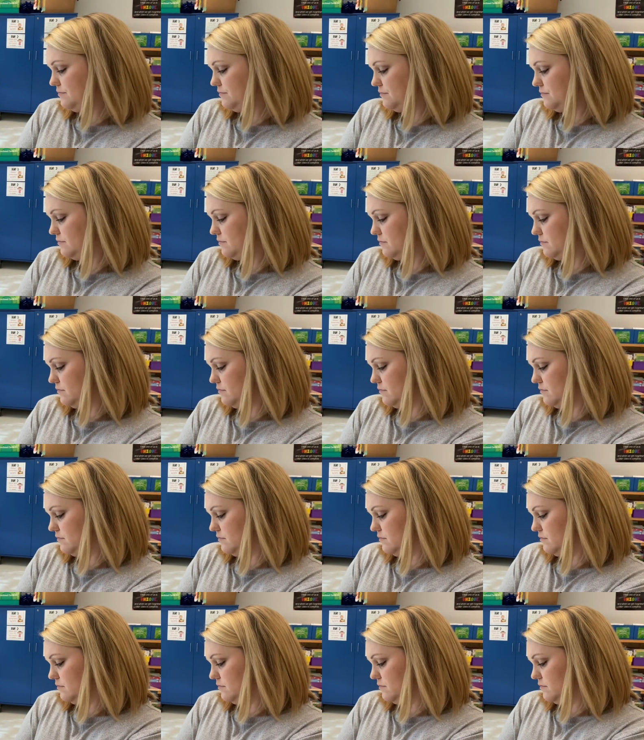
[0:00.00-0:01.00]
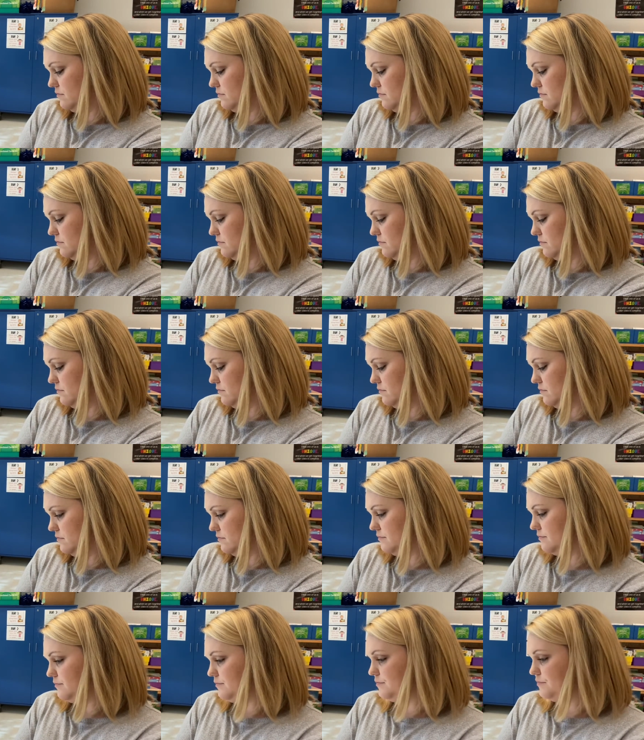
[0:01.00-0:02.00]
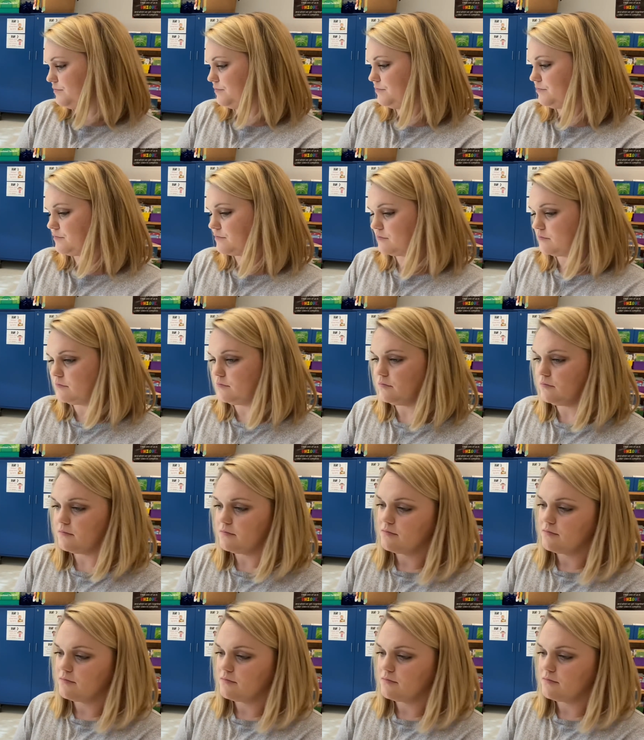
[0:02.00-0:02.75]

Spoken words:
Nothing is said.